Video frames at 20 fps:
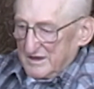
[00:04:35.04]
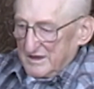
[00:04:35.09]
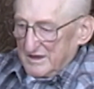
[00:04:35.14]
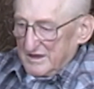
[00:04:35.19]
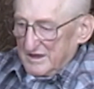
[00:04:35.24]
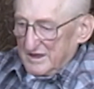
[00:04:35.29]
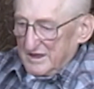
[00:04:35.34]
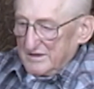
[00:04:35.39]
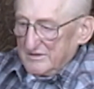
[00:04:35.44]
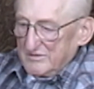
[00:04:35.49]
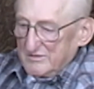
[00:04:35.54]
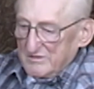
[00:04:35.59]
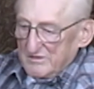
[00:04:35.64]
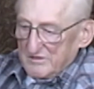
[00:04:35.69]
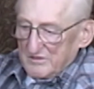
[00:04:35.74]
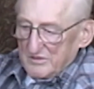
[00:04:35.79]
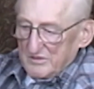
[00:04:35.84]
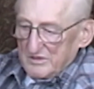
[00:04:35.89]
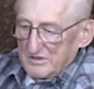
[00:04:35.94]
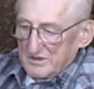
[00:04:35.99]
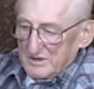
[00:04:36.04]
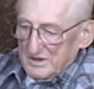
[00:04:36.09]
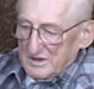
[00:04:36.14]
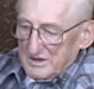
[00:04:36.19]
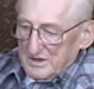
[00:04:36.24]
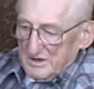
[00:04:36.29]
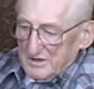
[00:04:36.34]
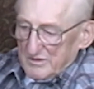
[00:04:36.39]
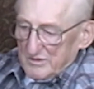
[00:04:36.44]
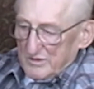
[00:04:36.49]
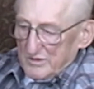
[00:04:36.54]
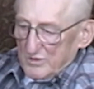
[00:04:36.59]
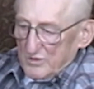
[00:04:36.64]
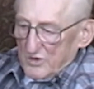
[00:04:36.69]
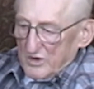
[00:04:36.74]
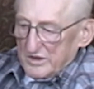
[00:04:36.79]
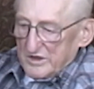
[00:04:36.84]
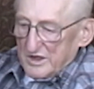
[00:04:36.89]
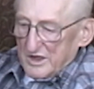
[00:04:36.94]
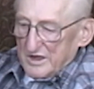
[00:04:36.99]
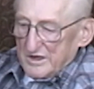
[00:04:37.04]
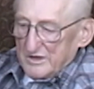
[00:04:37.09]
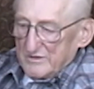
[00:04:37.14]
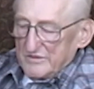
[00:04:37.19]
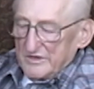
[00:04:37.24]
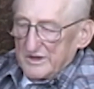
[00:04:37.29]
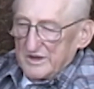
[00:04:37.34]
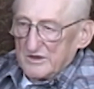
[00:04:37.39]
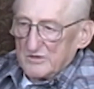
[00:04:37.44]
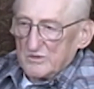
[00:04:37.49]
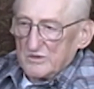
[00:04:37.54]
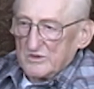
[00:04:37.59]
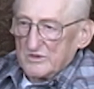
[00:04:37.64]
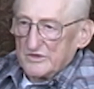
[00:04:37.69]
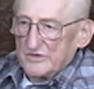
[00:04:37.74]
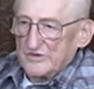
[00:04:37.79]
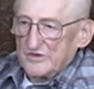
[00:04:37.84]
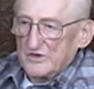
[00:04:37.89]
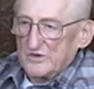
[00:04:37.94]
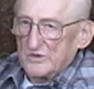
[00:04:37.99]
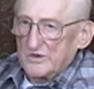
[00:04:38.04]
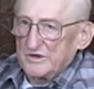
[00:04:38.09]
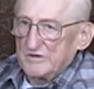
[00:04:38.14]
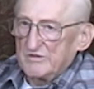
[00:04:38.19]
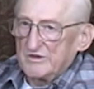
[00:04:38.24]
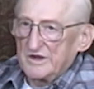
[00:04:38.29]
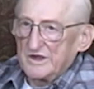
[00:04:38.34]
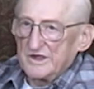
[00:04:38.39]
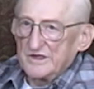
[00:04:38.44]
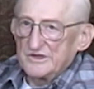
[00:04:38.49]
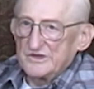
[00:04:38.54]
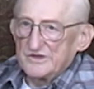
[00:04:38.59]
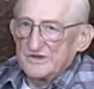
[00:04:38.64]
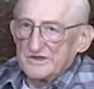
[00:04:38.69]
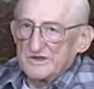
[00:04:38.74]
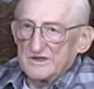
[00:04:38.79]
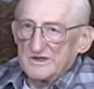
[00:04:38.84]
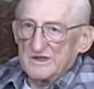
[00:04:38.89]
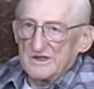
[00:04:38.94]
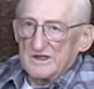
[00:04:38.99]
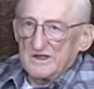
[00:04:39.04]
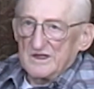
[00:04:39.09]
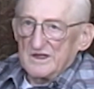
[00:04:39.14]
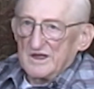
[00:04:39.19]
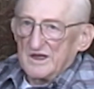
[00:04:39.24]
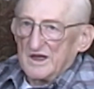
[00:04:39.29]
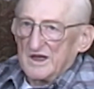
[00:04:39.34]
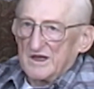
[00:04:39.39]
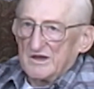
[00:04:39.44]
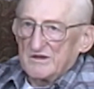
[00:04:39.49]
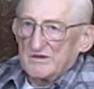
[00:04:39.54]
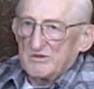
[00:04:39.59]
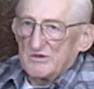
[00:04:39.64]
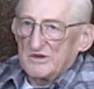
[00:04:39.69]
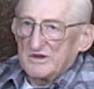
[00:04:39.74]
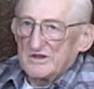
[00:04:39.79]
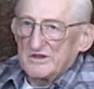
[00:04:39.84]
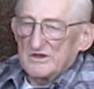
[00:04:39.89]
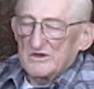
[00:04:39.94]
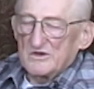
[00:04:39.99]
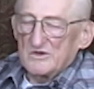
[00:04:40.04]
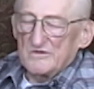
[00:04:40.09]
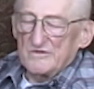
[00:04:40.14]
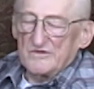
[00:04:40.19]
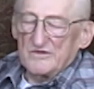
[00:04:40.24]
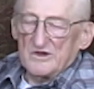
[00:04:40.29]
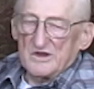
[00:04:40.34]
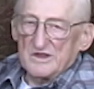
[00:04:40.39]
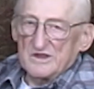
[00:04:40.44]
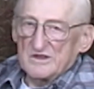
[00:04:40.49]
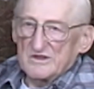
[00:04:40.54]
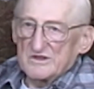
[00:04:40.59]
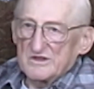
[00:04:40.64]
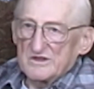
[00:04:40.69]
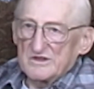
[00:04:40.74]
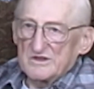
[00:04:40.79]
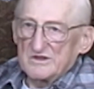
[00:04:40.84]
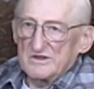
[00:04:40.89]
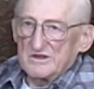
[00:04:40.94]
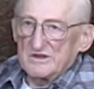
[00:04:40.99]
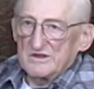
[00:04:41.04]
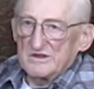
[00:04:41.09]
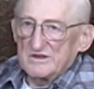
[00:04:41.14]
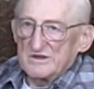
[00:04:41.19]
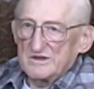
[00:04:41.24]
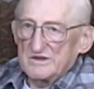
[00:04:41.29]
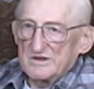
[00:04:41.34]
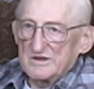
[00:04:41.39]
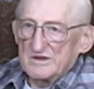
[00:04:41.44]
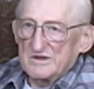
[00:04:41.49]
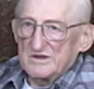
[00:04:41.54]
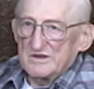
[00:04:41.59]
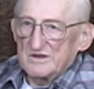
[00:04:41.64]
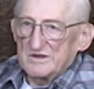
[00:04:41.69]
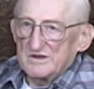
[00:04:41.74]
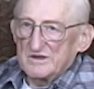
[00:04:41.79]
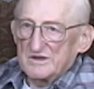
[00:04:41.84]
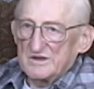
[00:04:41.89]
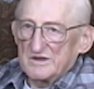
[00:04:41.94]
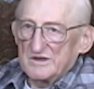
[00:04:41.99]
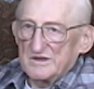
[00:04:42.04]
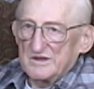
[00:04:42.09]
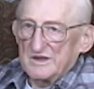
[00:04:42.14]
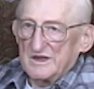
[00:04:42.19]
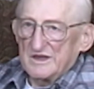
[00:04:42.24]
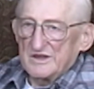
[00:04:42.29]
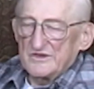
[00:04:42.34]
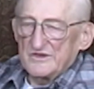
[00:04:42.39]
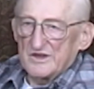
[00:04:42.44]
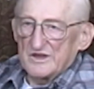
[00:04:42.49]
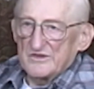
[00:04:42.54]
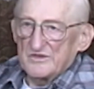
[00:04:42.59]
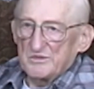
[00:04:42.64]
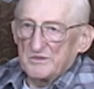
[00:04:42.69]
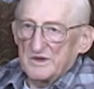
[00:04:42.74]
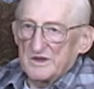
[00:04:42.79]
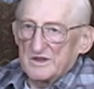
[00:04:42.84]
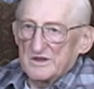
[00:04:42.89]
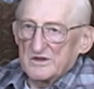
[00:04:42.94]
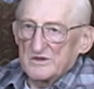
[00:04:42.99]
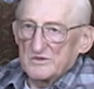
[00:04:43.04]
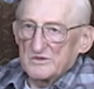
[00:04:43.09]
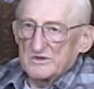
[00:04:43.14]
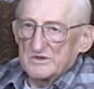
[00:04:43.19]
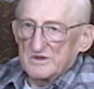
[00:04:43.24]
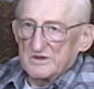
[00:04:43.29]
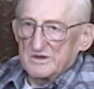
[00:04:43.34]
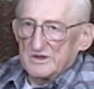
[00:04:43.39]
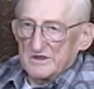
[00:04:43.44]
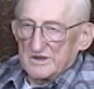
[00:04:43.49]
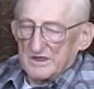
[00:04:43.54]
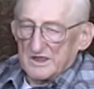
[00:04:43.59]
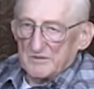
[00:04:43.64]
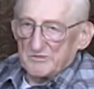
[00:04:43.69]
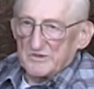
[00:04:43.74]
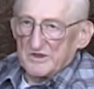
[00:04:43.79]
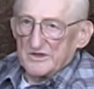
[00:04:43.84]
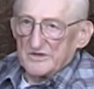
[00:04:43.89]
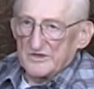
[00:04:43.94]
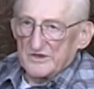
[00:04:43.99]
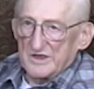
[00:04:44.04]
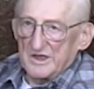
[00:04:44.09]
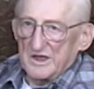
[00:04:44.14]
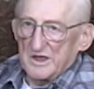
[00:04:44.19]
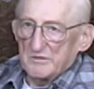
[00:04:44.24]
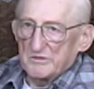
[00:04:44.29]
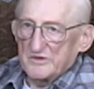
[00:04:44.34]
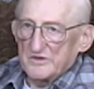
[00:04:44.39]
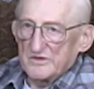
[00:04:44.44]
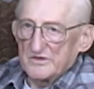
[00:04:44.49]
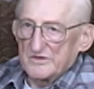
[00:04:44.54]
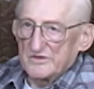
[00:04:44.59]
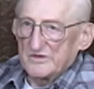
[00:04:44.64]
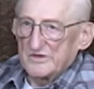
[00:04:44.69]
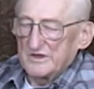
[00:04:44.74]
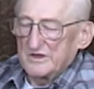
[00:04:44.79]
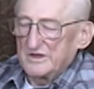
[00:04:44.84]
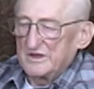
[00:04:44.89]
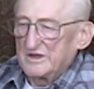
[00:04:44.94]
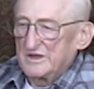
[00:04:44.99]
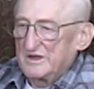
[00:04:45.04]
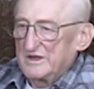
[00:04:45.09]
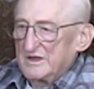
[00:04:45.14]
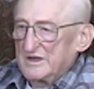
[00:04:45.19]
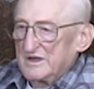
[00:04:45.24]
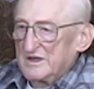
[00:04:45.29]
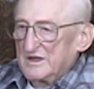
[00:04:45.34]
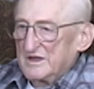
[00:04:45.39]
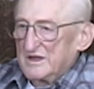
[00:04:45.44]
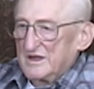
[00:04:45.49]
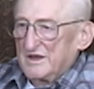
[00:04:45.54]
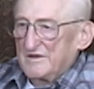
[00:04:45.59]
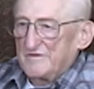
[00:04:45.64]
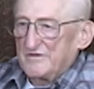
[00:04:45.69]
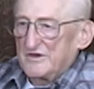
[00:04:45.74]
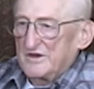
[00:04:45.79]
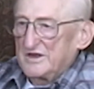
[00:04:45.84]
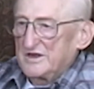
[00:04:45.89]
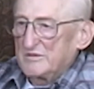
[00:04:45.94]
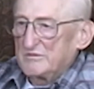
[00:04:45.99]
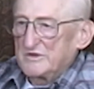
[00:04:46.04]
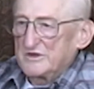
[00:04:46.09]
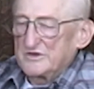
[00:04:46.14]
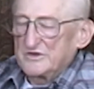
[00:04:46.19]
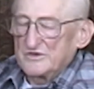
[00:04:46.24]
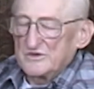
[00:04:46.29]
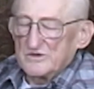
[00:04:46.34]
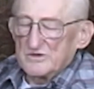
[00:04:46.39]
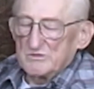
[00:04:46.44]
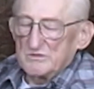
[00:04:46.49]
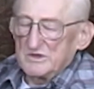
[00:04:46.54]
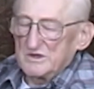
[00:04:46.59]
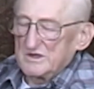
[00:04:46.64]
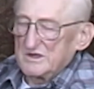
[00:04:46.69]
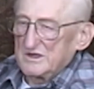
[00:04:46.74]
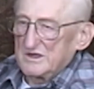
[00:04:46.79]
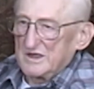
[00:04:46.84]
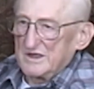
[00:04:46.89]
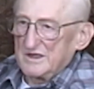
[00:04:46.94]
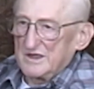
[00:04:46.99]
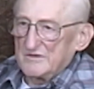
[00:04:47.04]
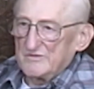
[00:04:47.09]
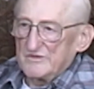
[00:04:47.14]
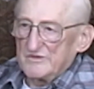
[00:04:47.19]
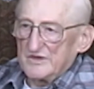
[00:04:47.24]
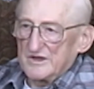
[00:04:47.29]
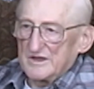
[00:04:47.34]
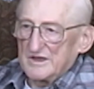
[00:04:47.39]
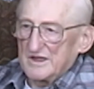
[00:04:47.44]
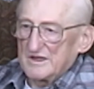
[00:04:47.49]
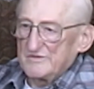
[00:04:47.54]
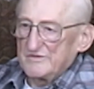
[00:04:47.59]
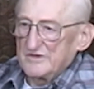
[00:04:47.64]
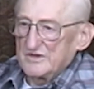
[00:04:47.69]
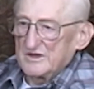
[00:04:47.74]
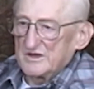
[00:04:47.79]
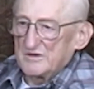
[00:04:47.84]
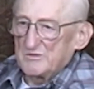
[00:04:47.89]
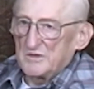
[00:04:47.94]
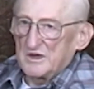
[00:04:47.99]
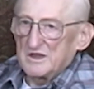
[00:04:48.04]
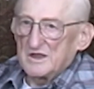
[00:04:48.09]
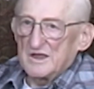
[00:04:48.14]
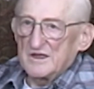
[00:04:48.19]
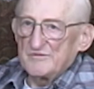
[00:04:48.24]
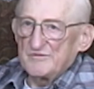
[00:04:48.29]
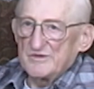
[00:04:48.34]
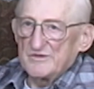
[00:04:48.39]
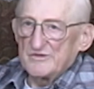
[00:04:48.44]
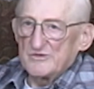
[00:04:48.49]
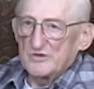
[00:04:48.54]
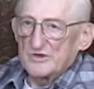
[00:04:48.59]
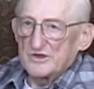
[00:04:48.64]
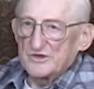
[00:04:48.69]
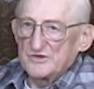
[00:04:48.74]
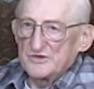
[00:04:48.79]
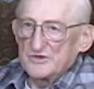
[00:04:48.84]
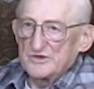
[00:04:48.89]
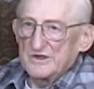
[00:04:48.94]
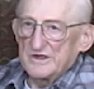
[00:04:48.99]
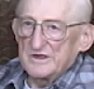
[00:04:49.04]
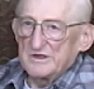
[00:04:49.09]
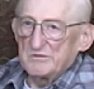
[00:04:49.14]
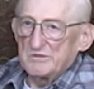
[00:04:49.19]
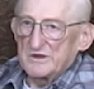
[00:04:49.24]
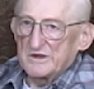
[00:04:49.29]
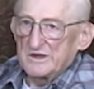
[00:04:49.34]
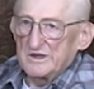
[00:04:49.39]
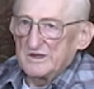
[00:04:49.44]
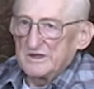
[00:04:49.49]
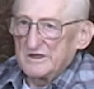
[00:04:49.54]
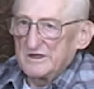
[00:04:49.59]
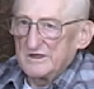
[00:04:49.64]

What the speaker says: And we walked out of there. We were so enraged. I wanted to go find an SS man who kept these camps, you see, and find him and shoot him. I never had that feeling in my life before, to shoot anybody.